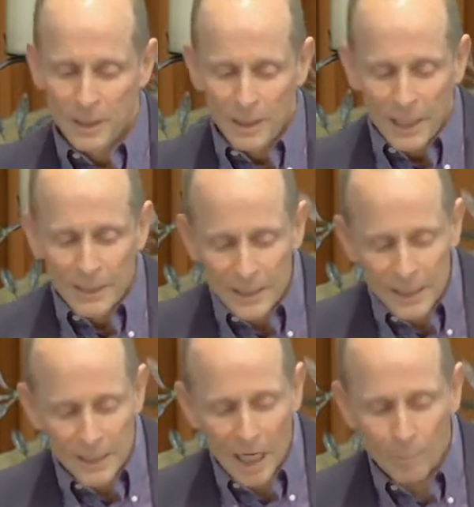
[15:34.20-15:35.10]
Indeed,
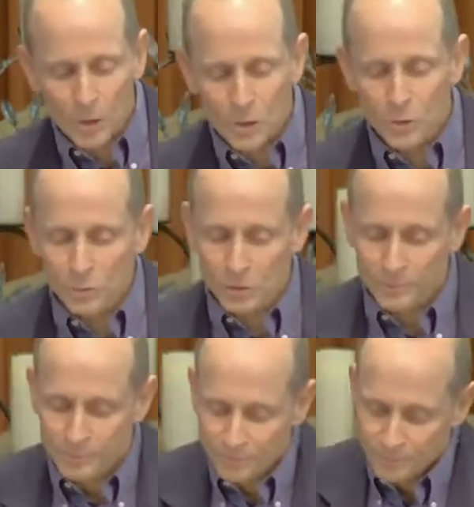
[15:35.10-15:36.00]
in our pursuit
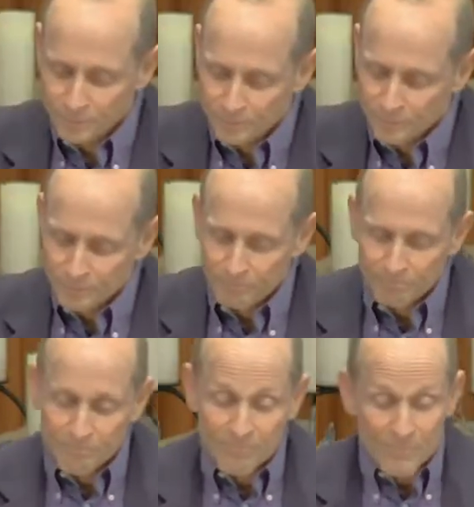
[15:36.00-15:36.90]

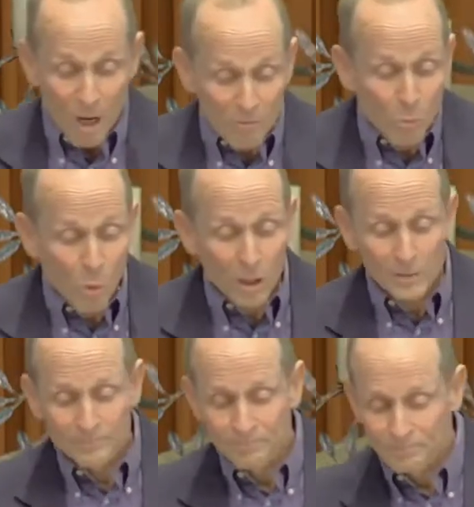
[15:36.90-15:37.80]
of more,
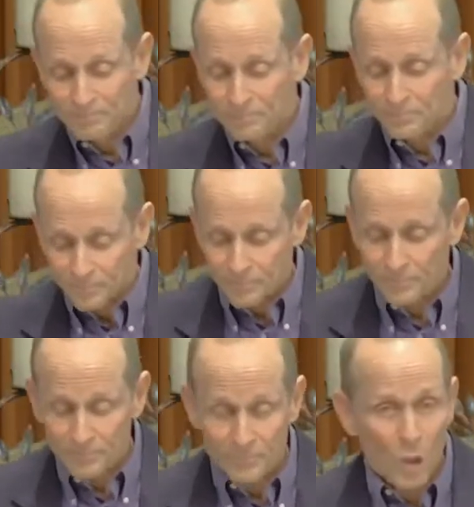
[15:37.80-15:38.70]

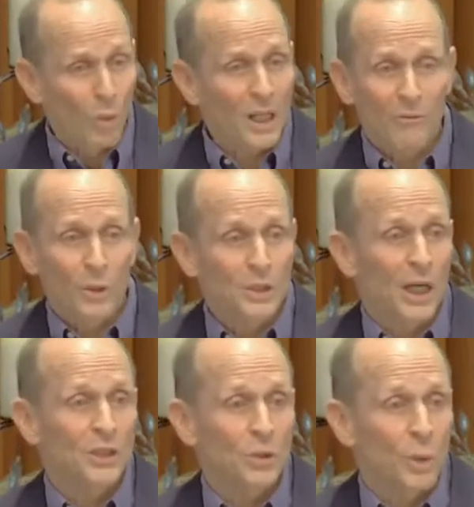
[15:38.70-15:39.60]
what have we
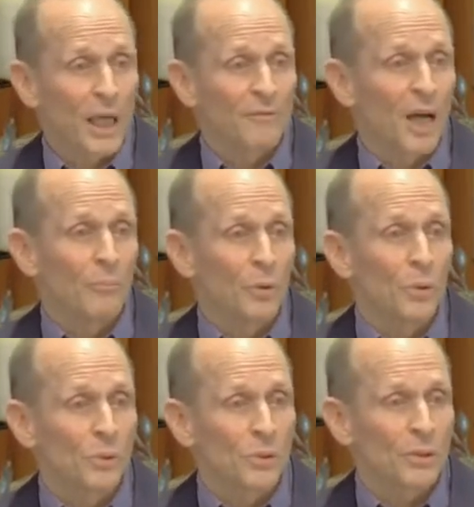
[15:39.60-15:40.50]
touched we have not
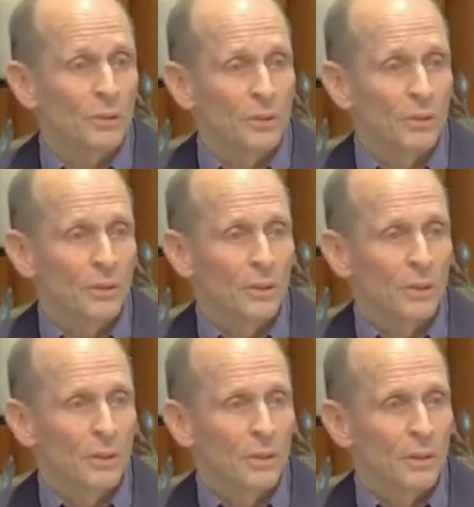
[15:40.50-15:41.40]
bruised?
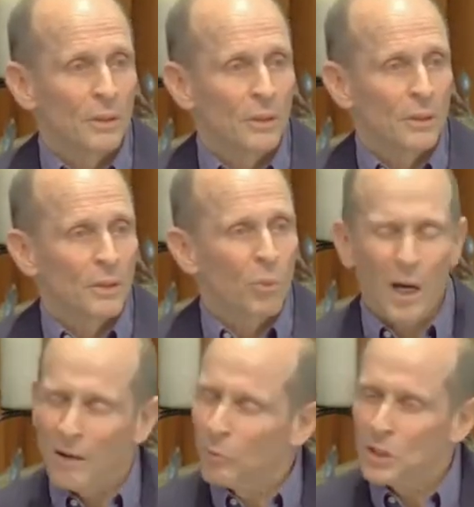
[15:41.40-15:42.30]
Where
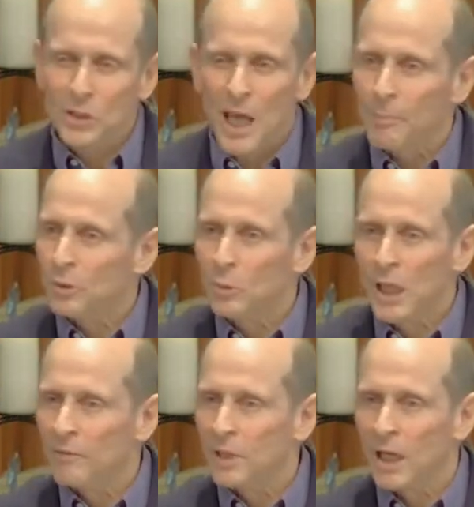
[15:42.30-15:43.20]
have we stepped we
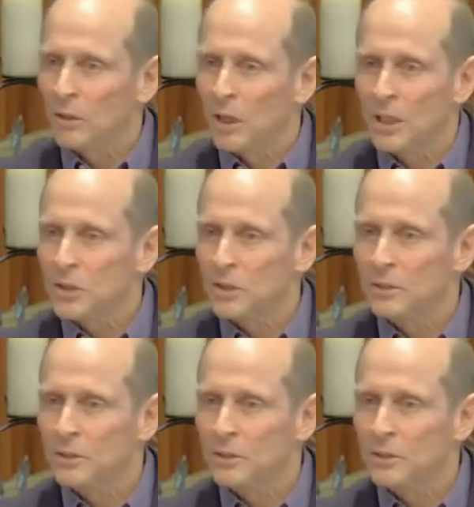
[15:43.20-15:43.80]
have not crushed?